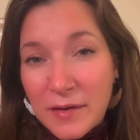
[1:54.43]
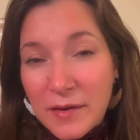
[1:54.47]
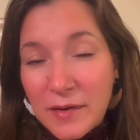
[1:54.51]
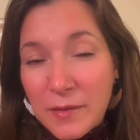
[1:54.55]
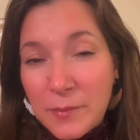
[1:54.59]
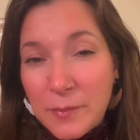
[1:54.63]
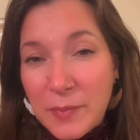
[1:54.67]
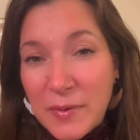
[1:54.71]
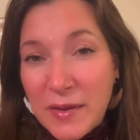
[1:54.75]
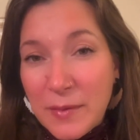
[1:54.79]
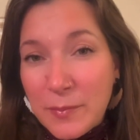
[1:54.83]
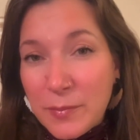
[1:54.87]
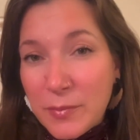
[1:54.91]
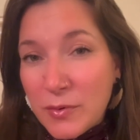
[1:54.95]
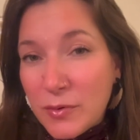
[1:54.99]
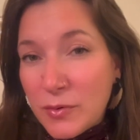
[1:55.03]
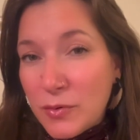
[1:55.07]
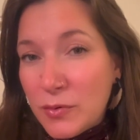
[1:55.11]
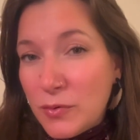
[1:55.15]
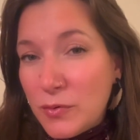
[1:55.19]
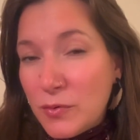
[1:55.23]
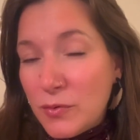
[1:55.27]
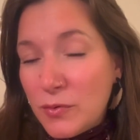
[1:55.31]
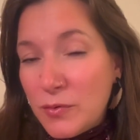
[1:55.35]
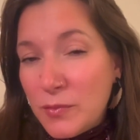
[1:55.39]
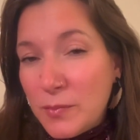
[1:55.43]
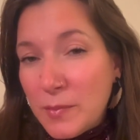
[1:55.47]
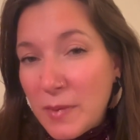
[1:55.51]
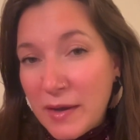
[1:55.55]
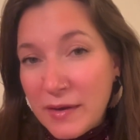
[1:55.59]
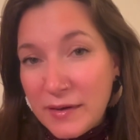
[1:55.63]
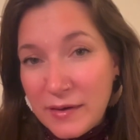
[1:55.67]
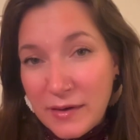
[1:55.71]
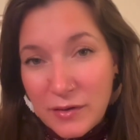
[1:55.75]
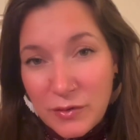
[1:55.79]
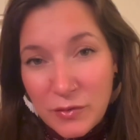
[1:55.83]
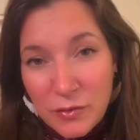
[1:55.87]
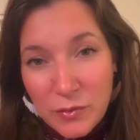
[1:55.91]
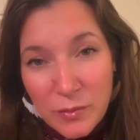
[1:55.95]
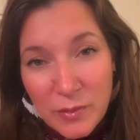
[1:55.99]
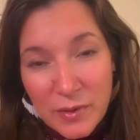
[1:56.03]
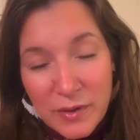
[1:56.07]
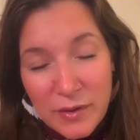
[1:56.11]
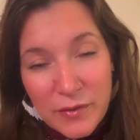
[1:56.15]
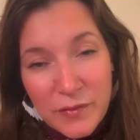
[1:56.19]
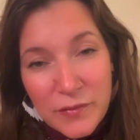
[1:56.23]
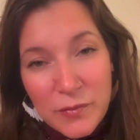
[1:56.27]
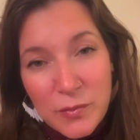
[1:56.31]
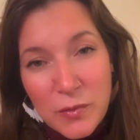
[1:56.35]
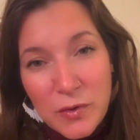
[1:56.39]
people who might not know what a
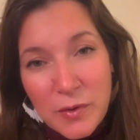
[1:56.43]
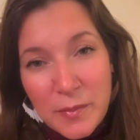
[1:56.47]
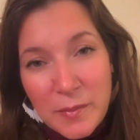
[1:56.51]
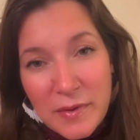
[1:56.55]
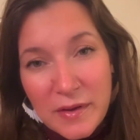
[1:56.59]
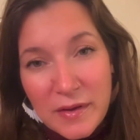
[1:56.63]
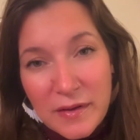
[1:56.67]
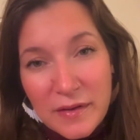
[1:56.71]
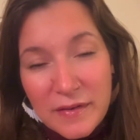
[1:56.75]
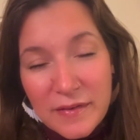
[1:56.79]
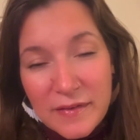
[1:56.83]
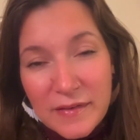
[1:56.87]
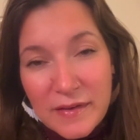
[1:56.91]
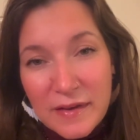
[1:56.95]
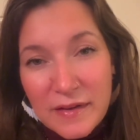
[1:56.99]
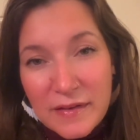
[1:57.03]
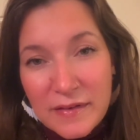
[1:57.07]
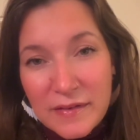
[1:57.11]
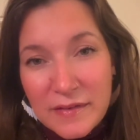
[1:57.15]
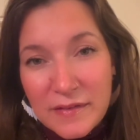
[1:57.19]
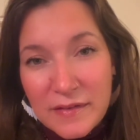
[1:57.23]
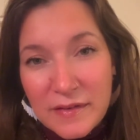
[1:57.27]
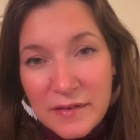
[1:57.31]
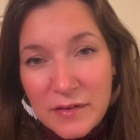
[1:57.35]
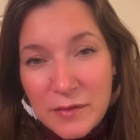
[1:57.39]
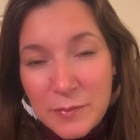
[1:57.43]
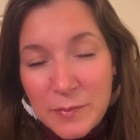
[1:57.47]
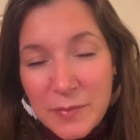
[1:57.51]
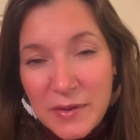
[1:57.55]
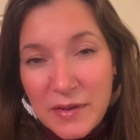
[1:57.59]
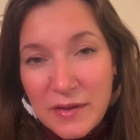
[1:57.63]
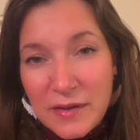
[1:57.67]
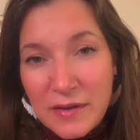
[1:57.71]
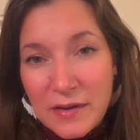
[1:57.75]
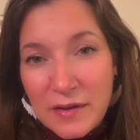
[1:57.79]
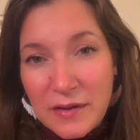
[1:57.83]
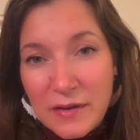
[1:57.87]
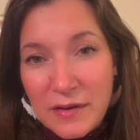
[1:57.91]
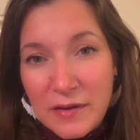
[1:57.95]
swarm is can still be